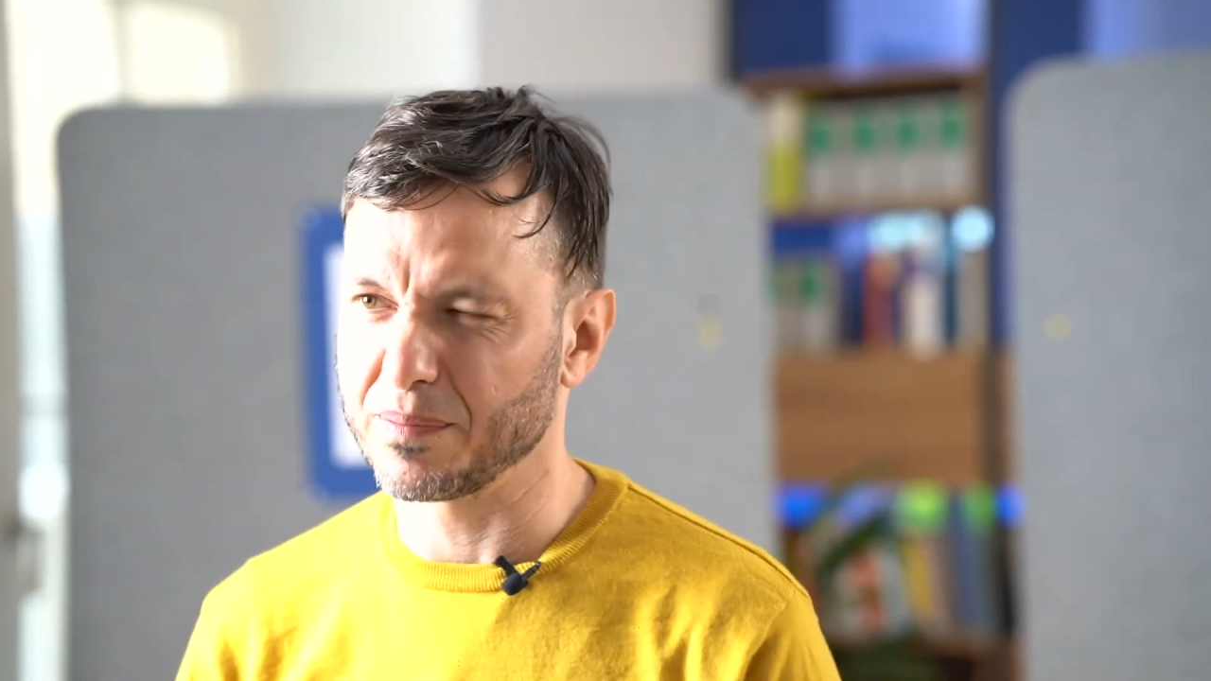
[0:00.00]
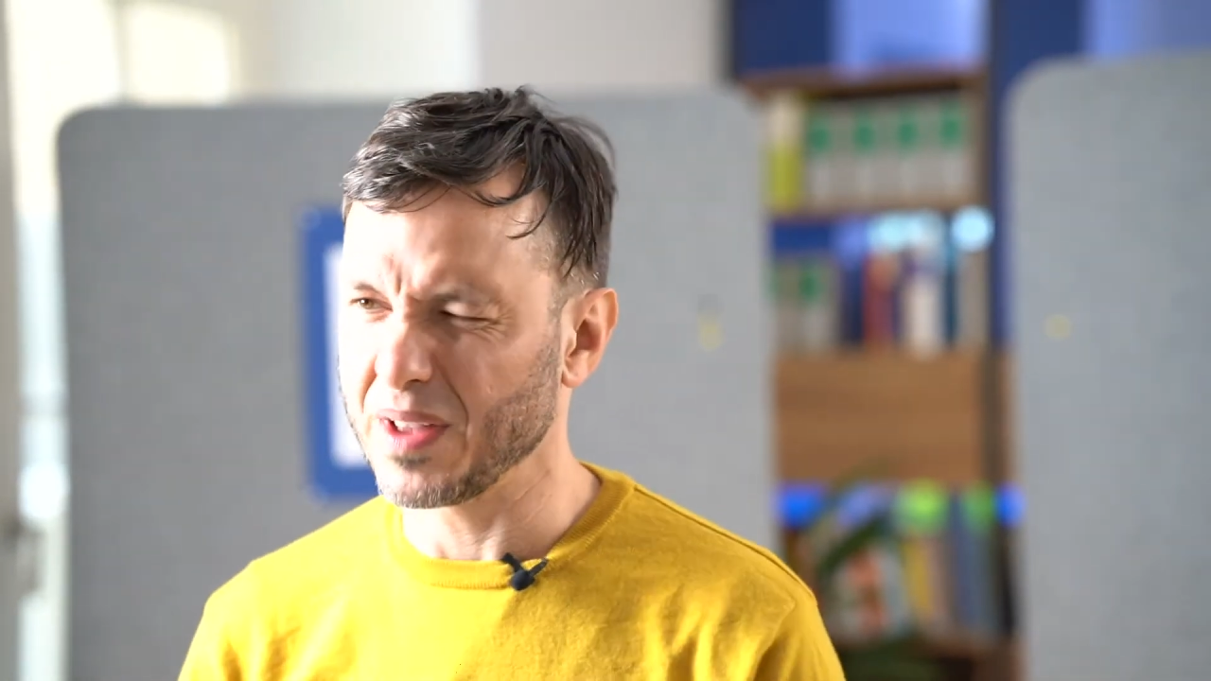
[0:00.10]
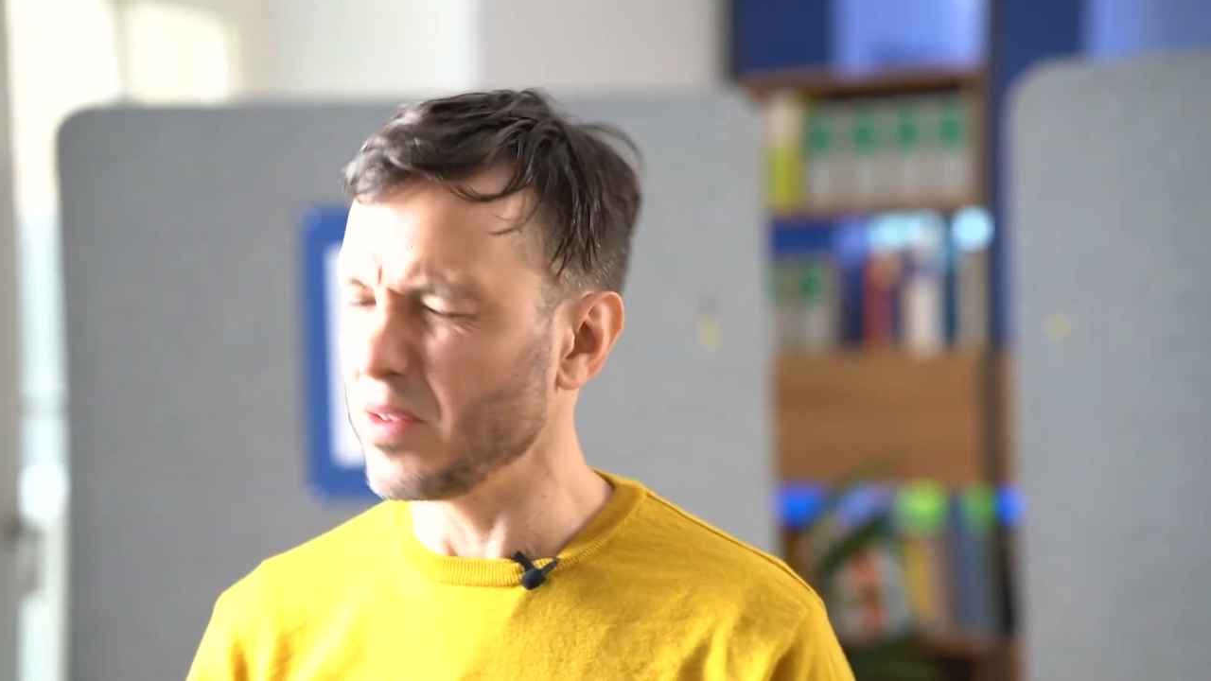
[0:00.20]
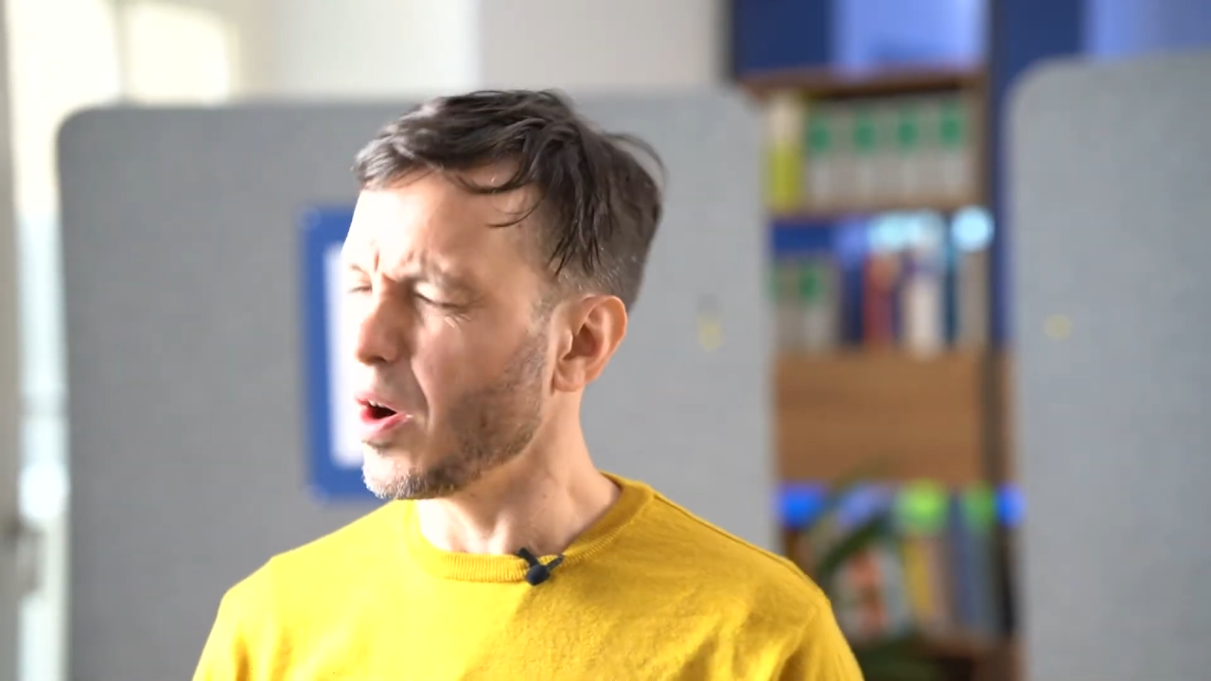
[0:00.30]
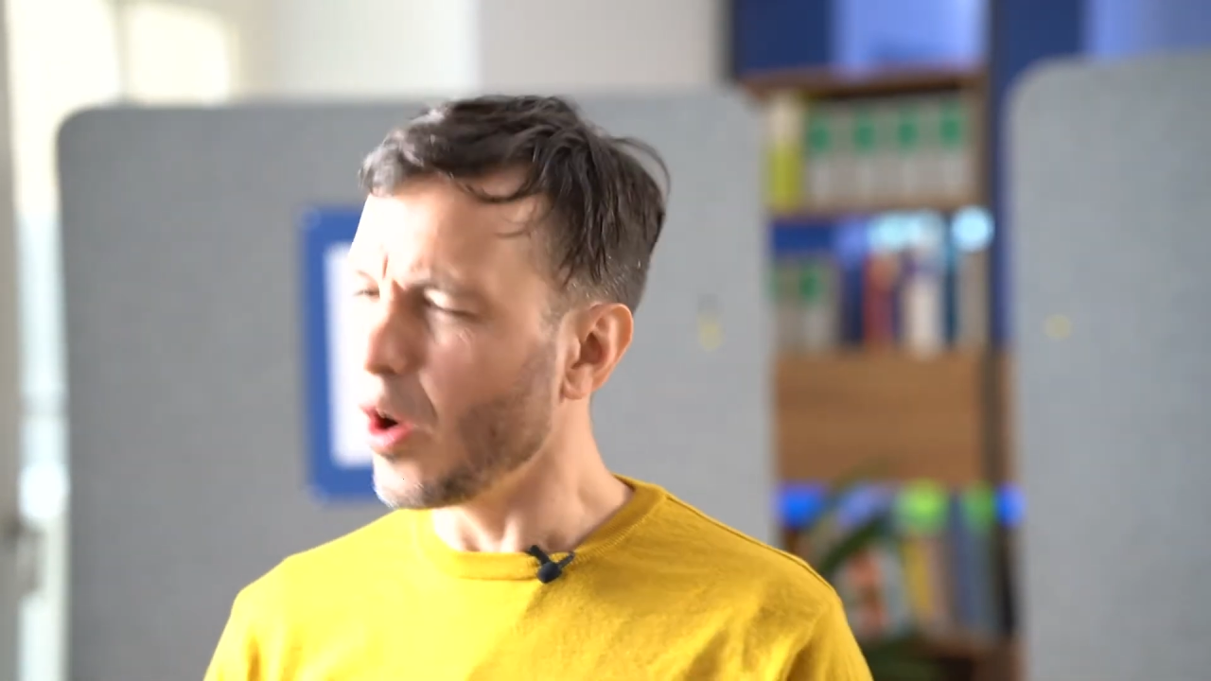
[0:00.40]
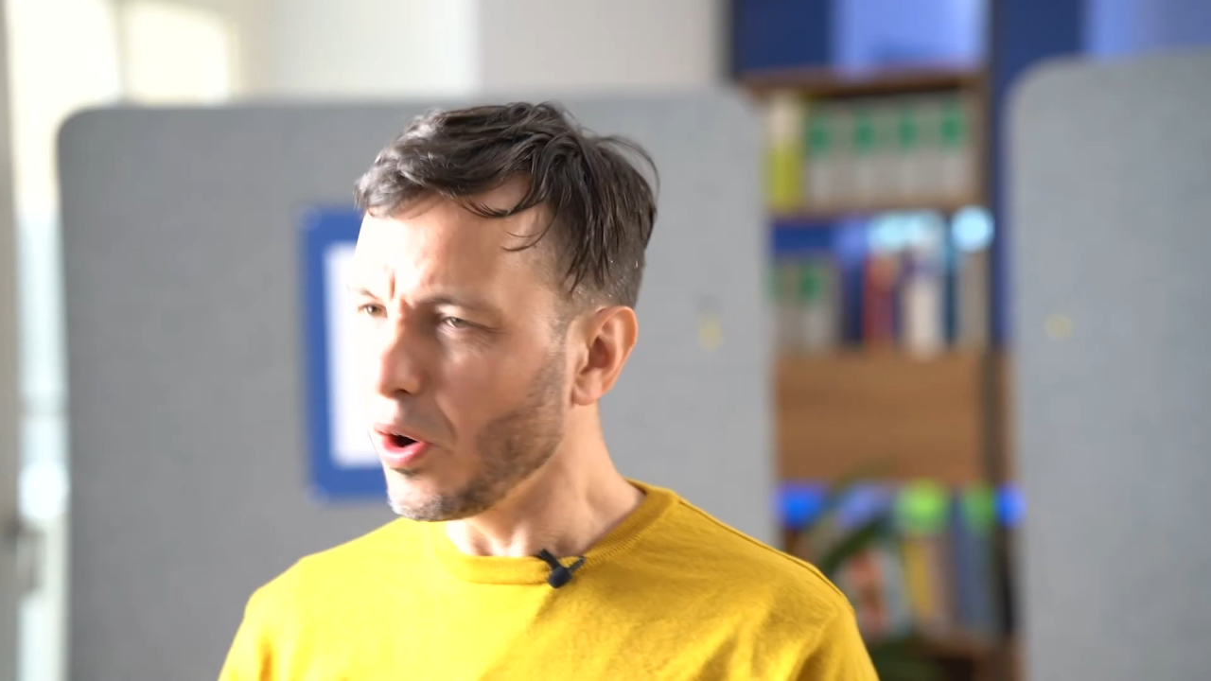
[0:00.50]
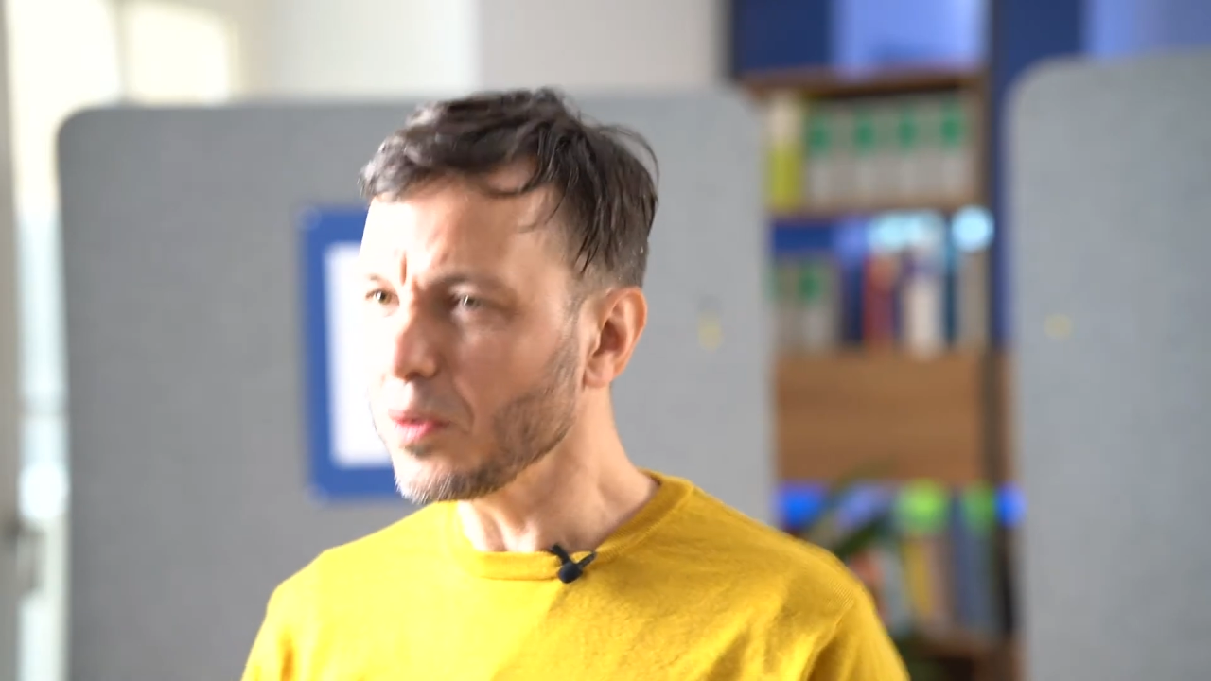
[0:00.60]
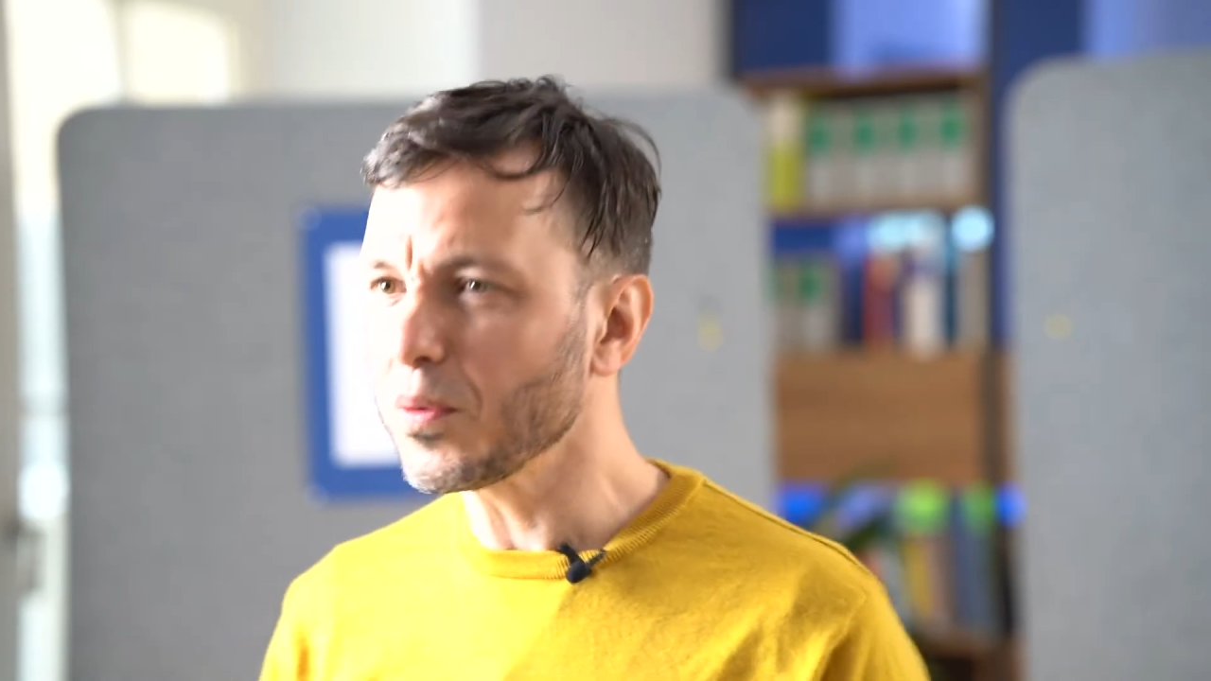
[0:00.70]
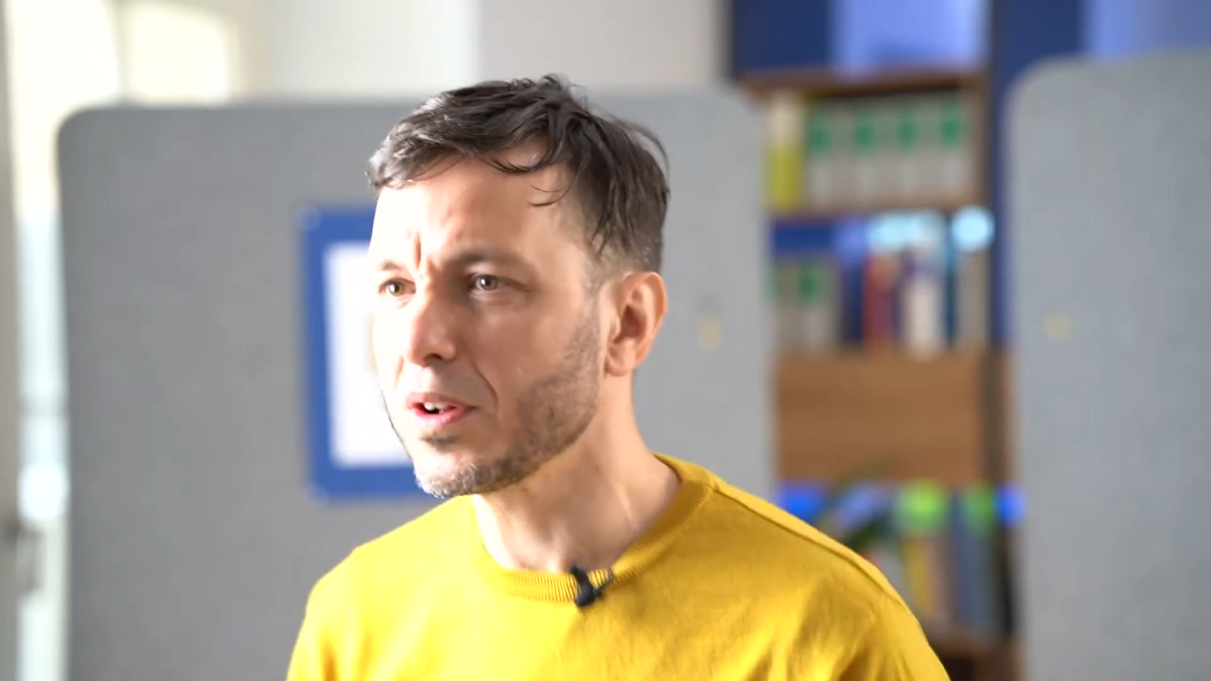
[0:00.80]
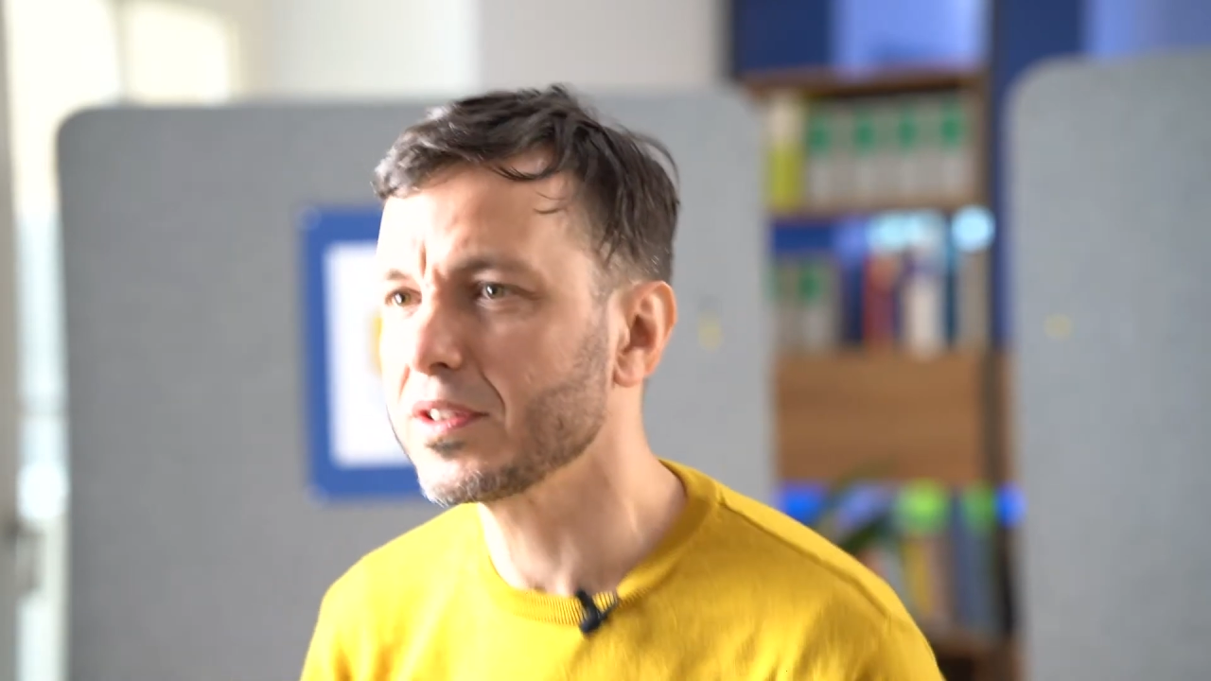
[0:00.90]
Our whole
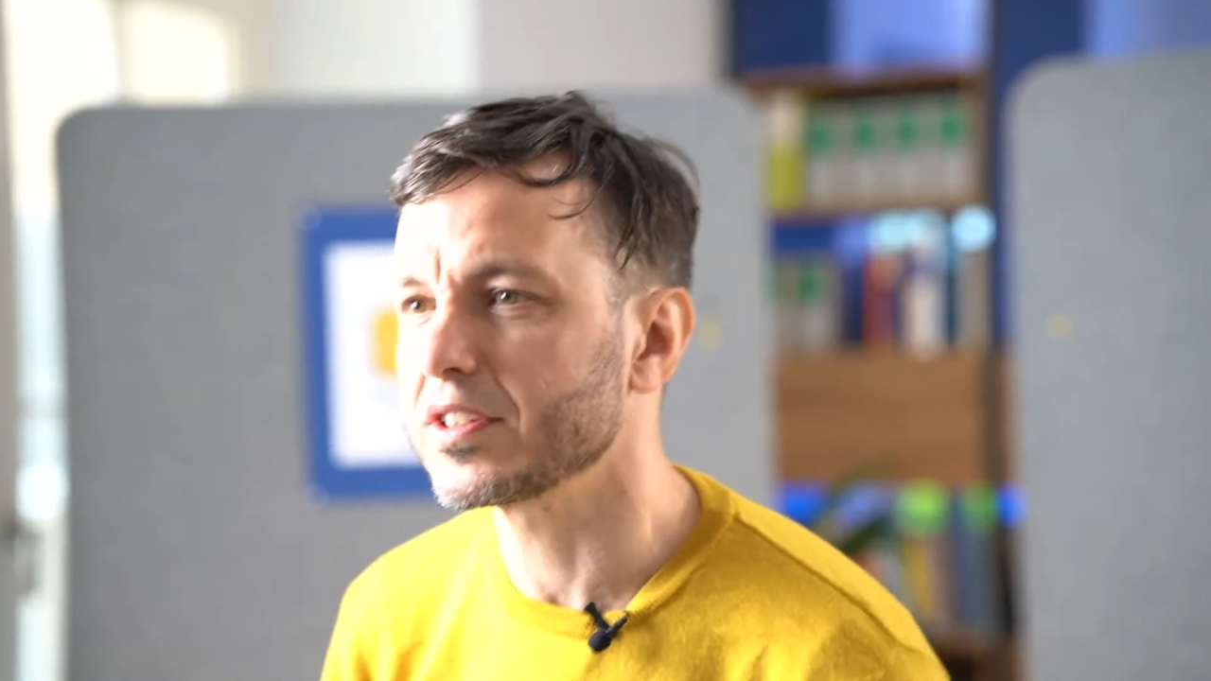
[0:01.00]
world is